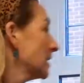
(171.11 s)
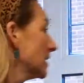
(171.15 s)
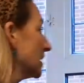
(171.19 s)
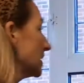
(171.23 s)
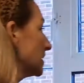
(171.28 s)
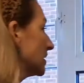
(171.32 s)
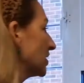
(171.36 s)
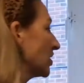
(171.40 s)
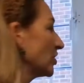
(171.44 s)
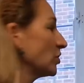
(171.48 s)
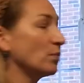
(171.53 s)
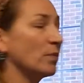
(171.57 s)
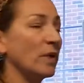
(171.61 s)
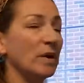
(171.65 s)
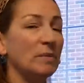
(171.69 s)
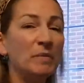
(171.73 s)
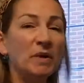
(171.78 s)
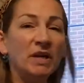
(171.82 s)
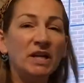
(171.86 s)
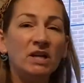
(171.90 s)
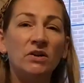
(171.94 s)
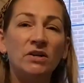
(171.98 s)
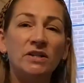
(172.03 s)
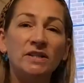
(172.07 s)
so that when my
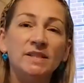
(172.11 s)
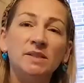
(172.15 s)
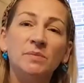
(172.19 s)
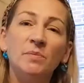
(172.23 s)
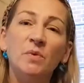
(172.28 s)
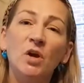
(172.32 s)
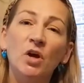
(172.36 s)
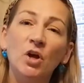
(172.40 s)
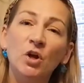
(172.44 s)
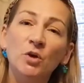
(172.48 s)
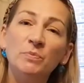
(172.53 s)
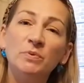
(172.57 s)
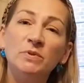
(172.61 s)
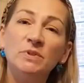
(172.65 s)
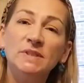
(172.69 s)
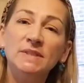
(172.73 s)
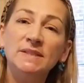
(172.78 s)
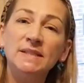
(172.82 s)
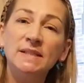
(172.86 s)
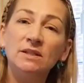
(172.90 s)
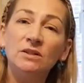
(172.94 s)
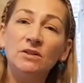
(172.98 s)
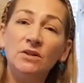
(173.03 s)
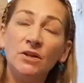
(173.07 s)
customer opens
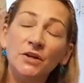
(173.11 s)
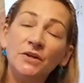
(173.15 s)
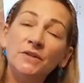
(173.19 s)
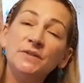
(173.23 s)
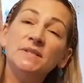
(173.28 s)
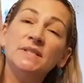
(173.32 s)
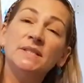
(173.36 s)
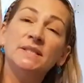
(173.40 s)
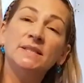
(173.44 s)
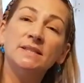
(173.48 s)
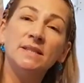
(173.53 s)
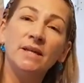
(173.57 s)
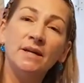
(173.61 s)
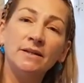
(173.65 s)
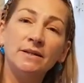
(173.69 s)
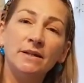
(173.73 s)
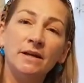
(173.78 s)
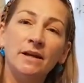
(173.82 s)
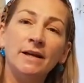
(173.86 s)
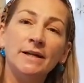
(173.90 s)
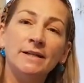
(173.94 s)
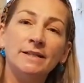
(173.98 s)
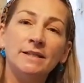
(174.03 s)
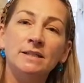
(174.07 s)
and closes her
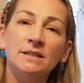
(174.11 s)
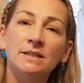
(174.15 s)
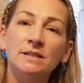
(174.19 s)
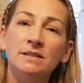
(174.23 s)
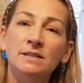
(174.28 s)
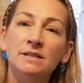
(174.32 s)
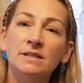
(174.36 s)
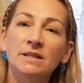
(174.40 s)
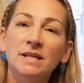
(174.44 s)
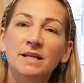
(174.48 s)
curtain,